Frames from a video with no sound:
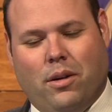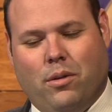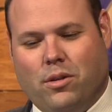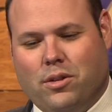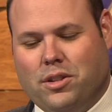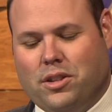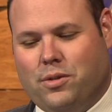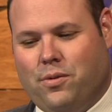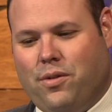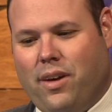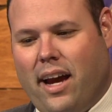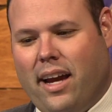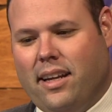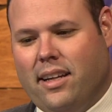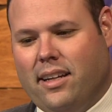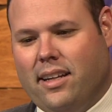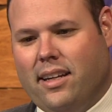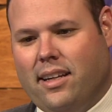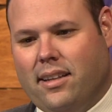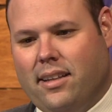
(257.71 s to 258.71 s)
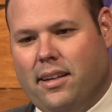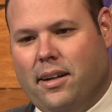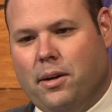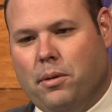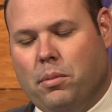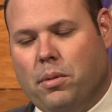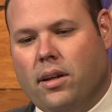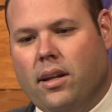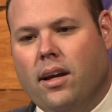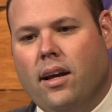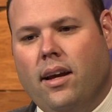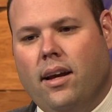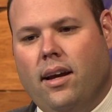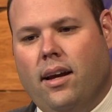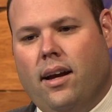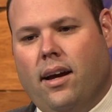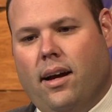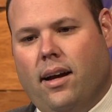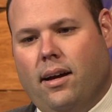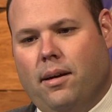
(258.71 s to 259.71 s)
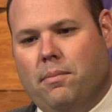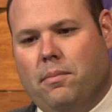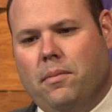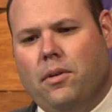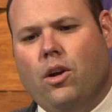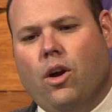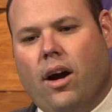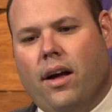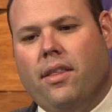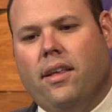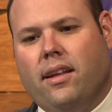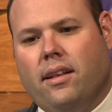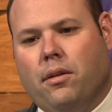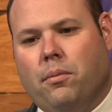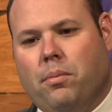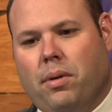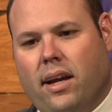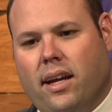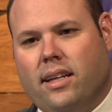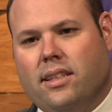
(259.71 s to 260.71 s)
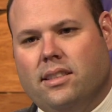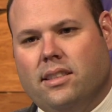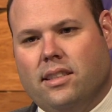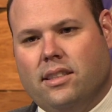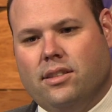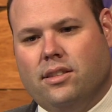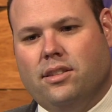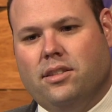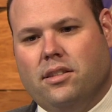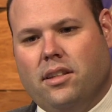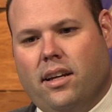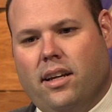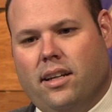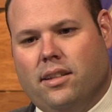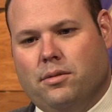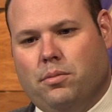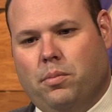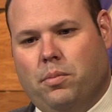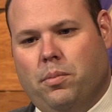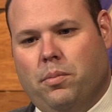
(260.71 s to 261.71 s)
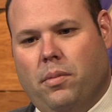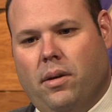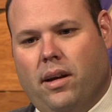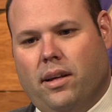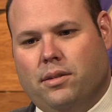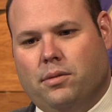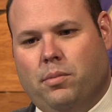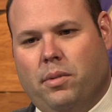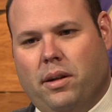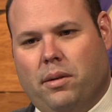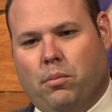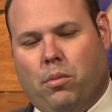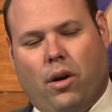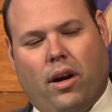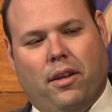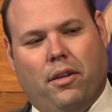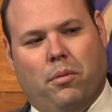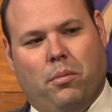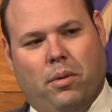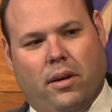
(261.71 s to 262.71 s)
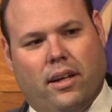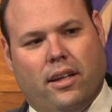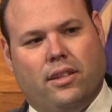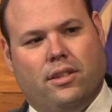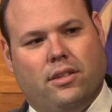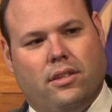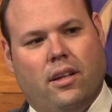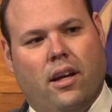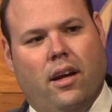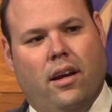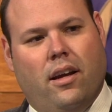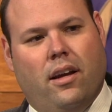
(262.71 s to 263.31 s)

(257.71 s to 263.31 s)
We're just fighting to get there. But um, you know, I think the pace has has has been probably the biggest